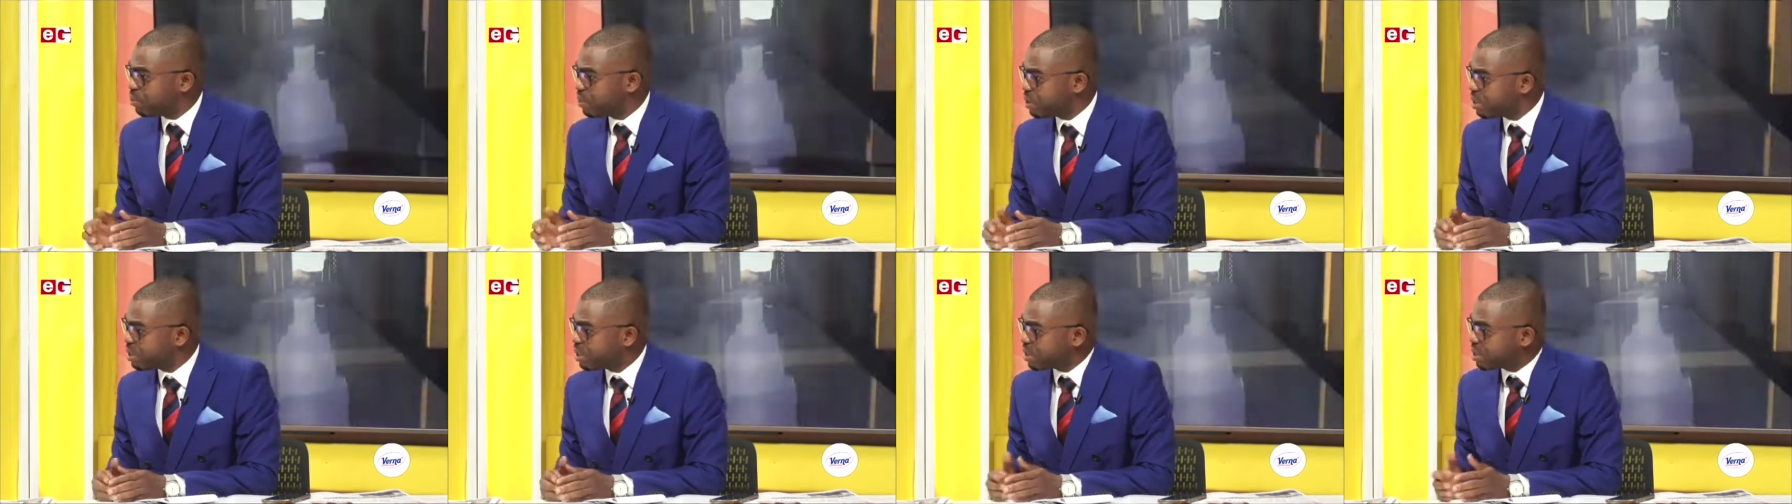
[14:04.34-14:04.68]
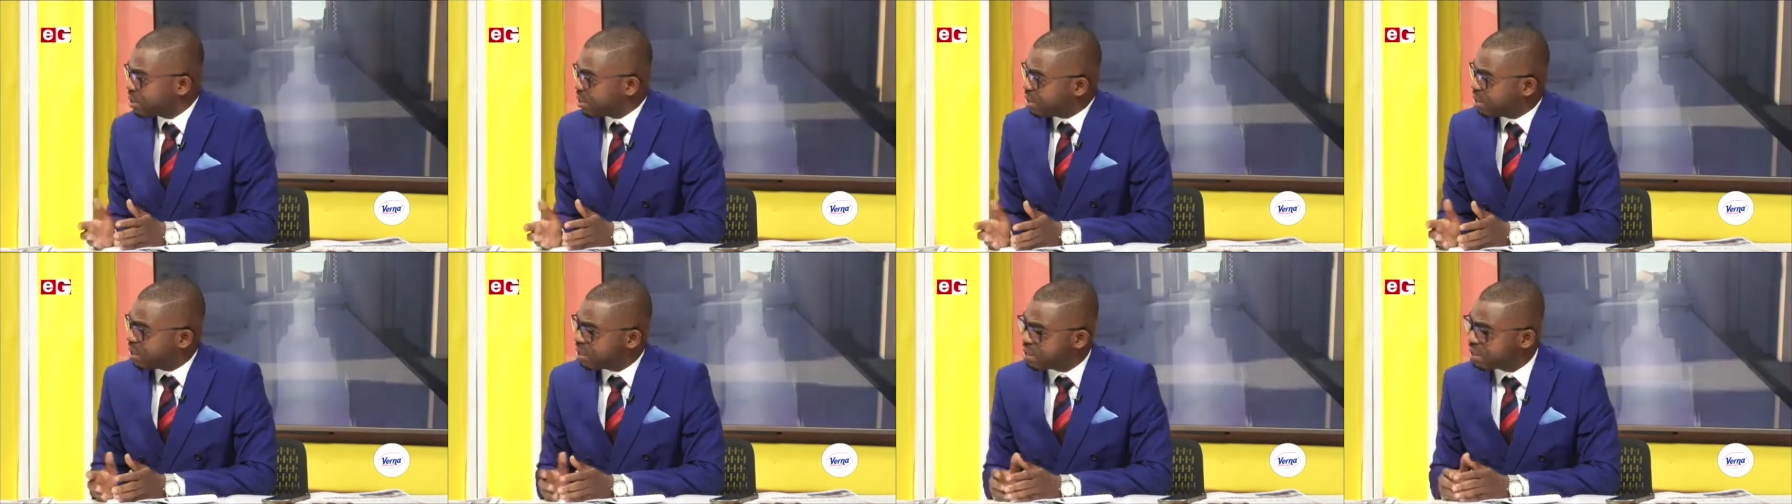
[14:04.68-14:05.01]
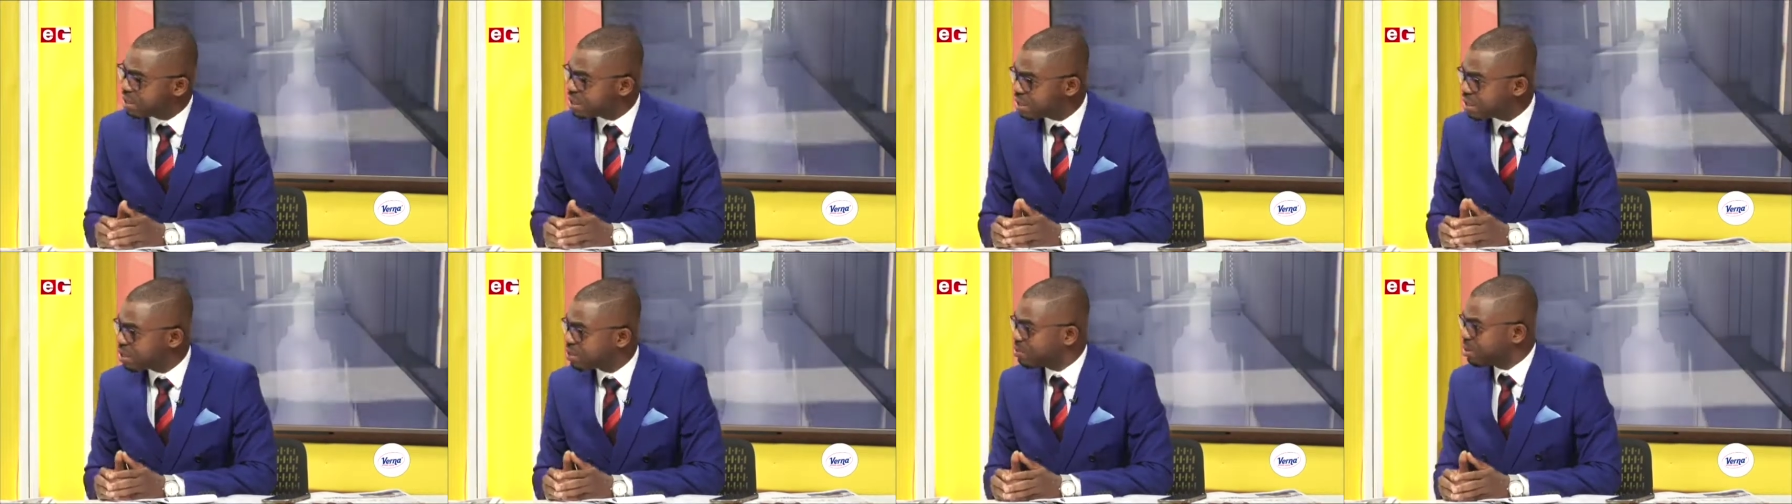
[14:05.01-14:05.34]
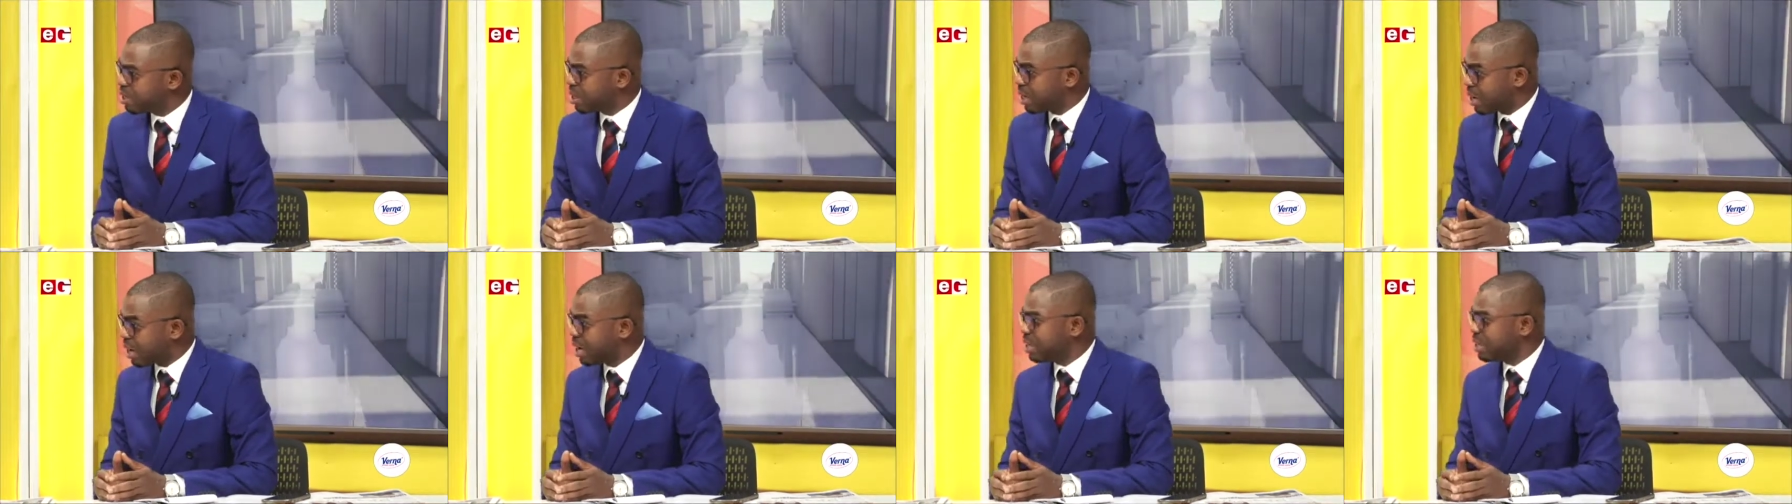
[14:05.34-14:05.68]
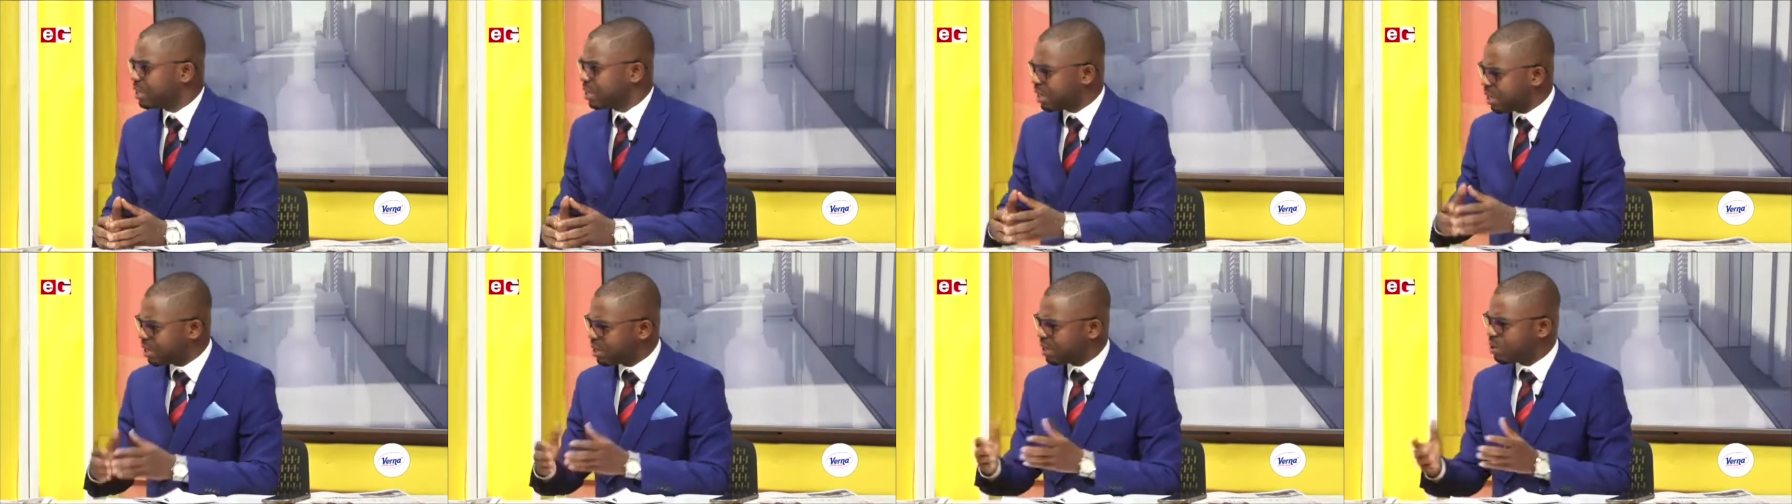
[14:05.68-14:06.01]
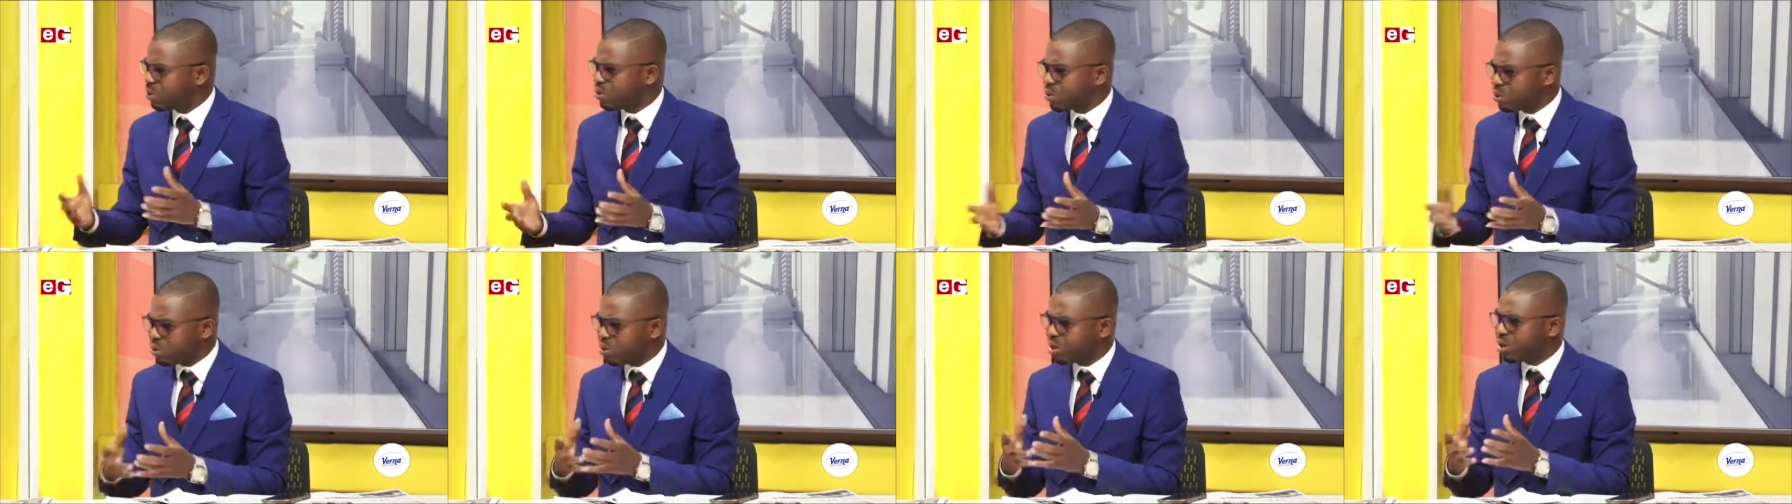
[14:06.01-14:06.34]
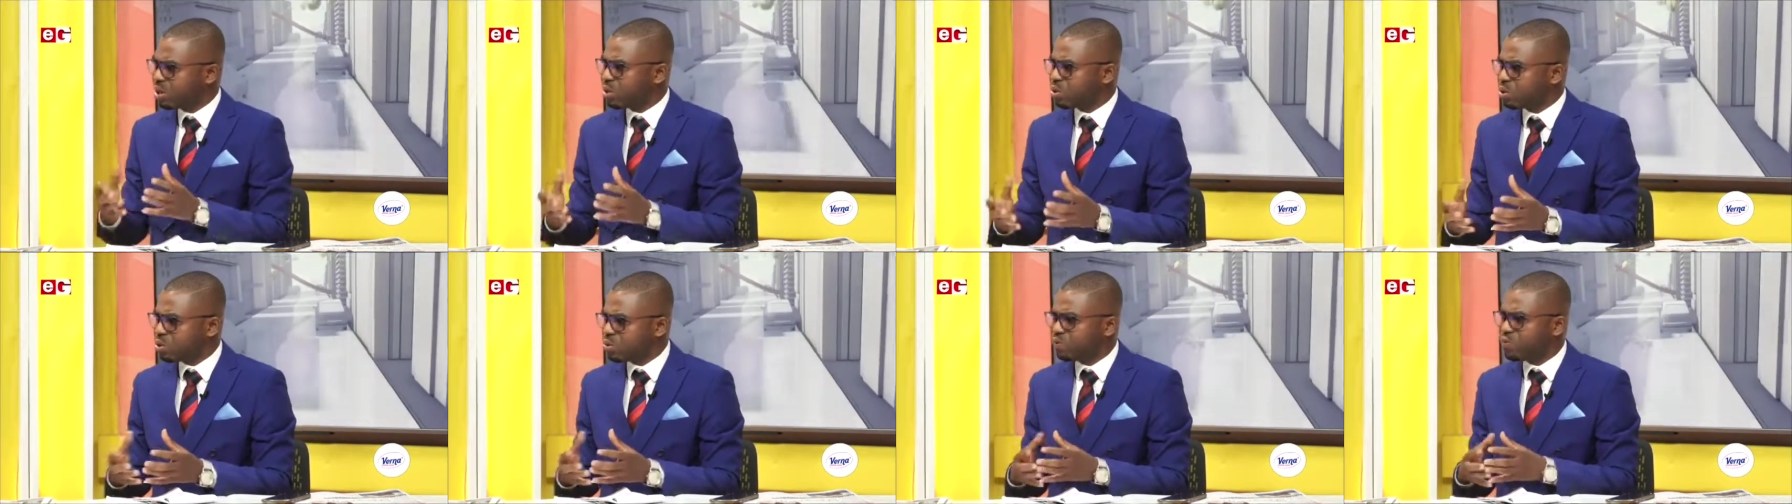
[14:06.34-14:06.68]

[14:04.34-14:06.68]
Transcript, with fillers: certain things the speaker has done, and so on and so forth.